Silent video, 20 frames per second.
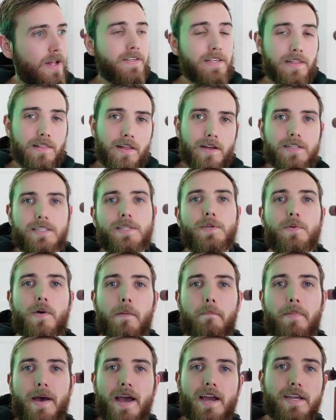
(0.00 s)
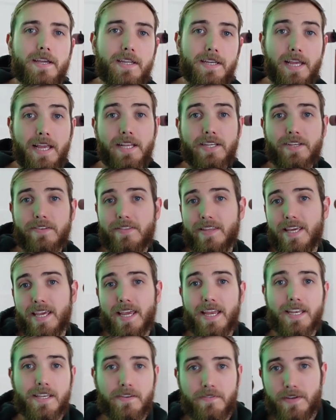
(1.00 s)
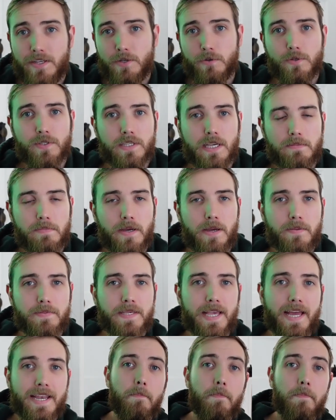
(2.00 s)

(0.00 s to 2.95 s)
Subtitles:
There's a lot to unpack in each of the individual suburbs,